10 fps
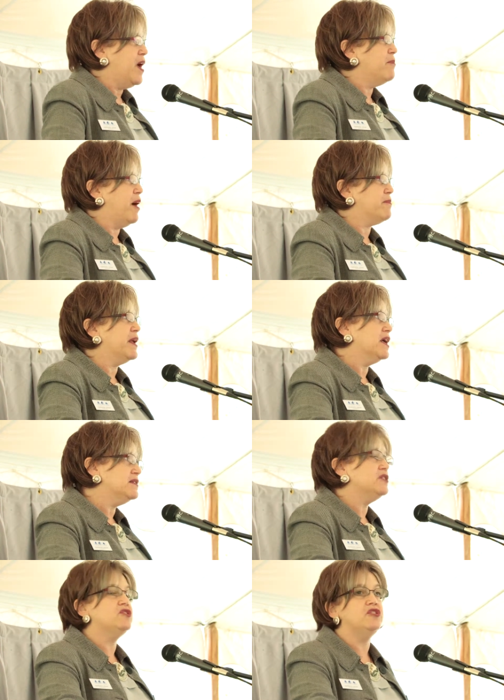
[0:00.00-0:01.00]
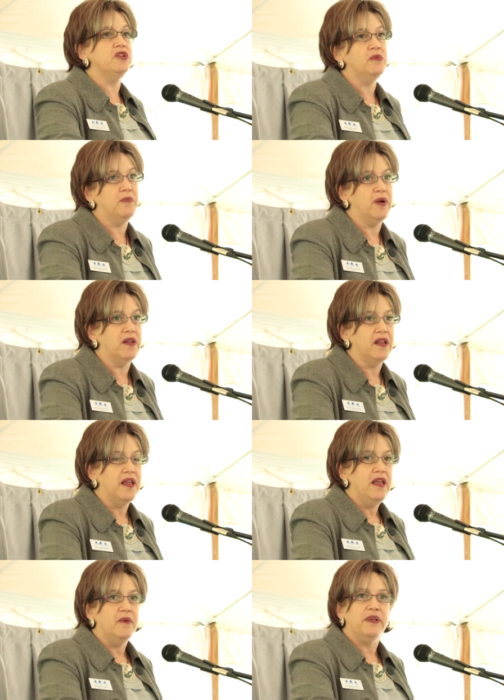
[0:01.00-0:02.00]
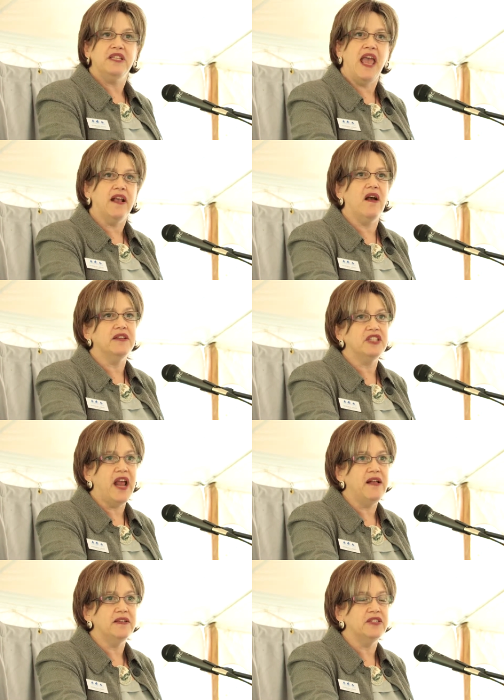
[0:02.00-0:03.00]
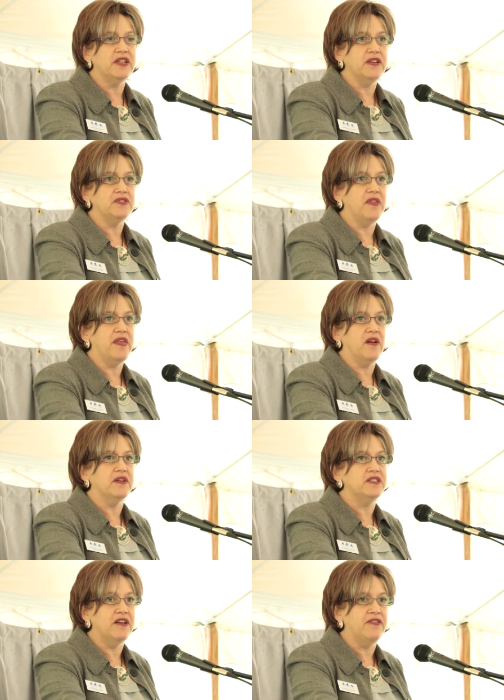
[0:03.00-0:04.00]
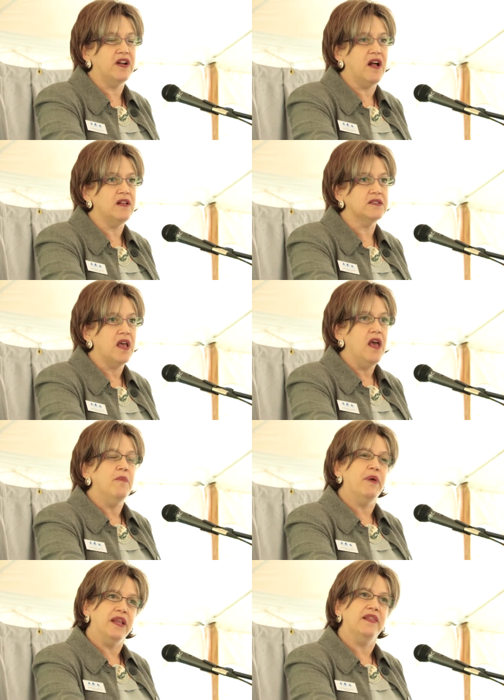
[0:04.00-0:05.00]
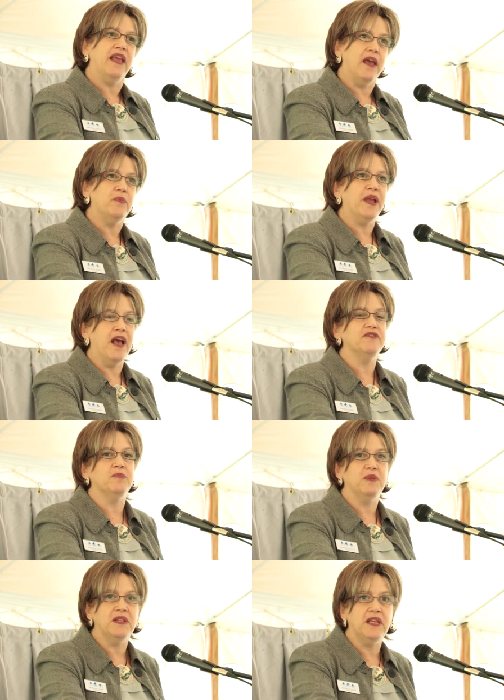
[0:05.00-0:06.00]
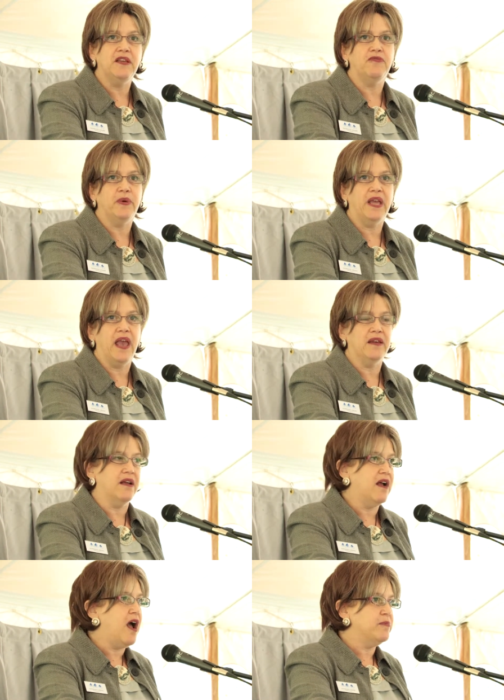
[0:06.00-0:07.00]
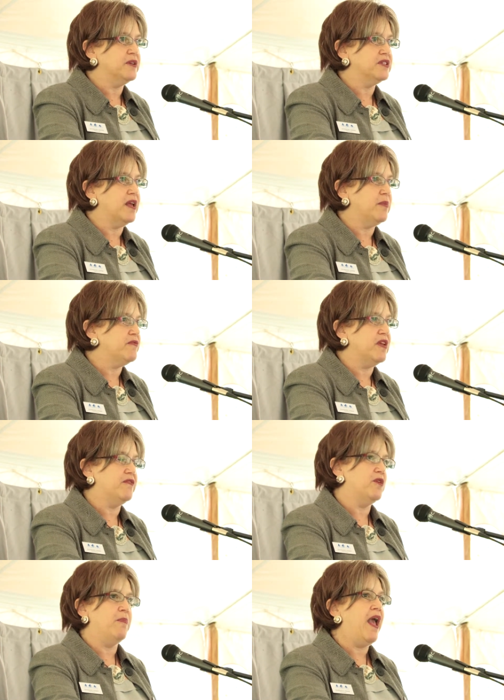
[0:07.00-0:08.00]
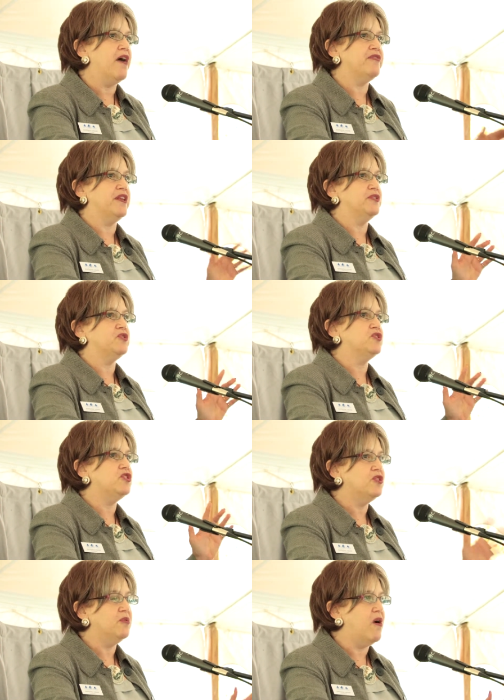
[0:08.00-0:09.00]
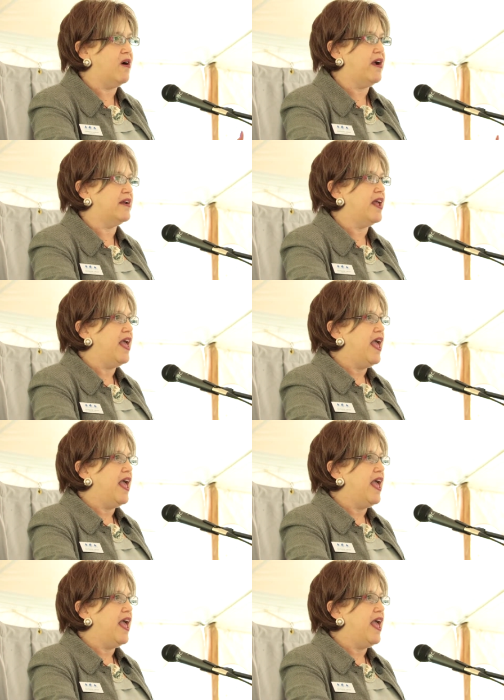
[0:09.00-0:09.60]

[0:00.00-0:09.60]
but because it's doable. We take on challenges that are difficult, but in the end, we have to believe we can accomplish them. If the path is too hard